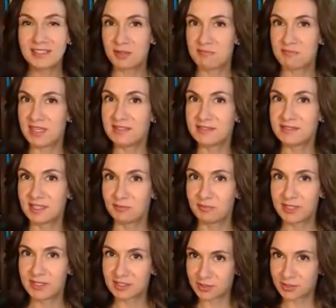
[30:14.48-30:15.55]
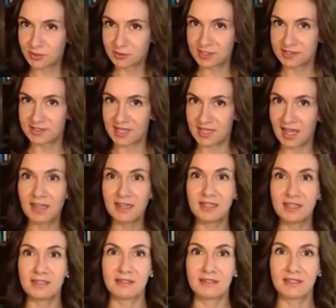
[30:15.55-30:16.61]
amazing, because you're just
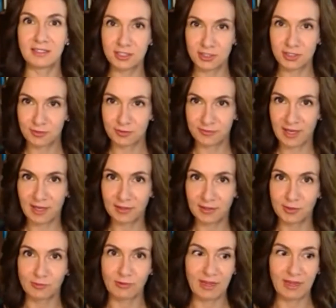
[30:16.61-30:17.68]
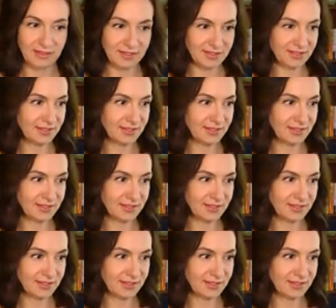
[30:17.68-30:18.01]
adding additional value, right? This